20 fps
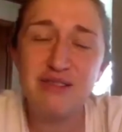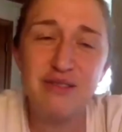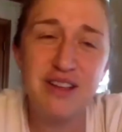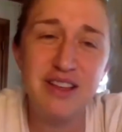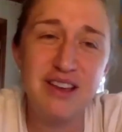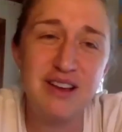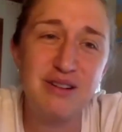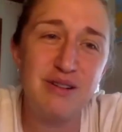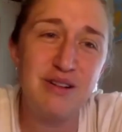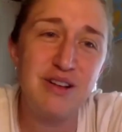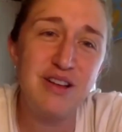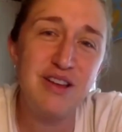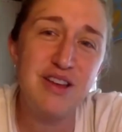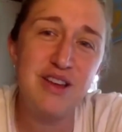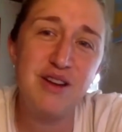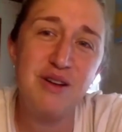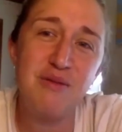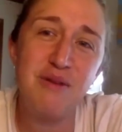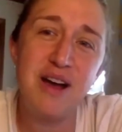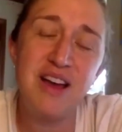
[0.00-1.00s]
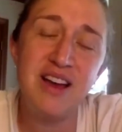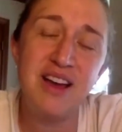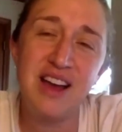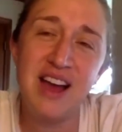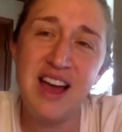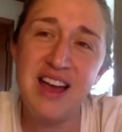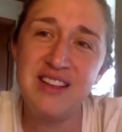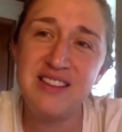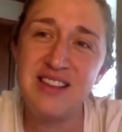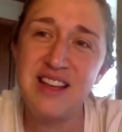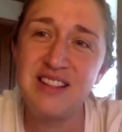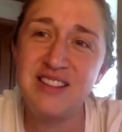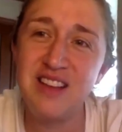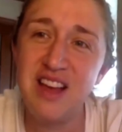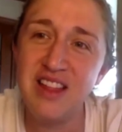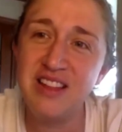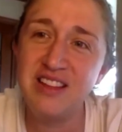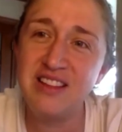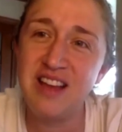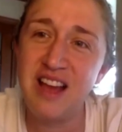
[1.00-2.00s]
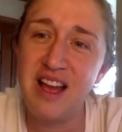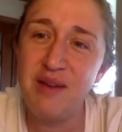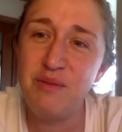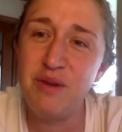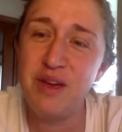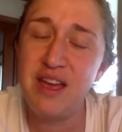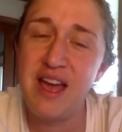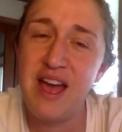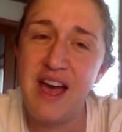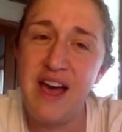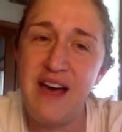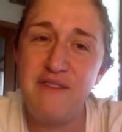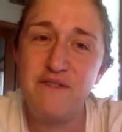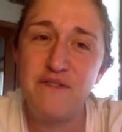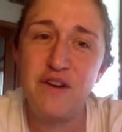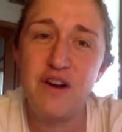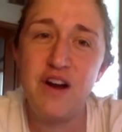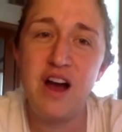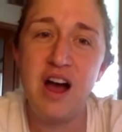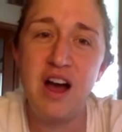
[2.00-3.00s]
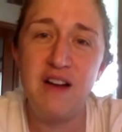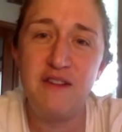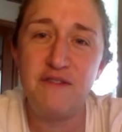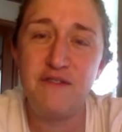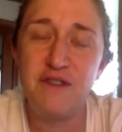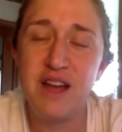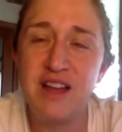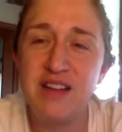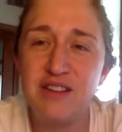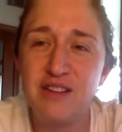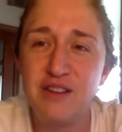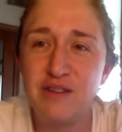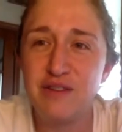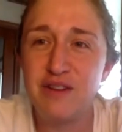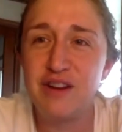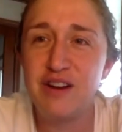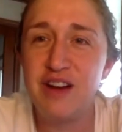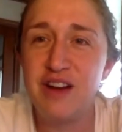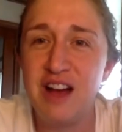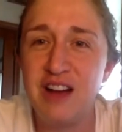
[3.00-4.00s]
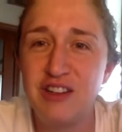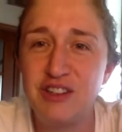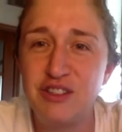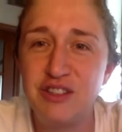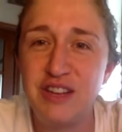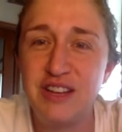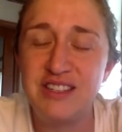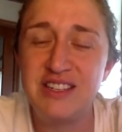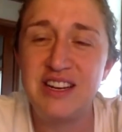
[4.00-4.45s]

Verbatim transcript: really cool. You know what, guys? That's all the time we have for our friends over in Austria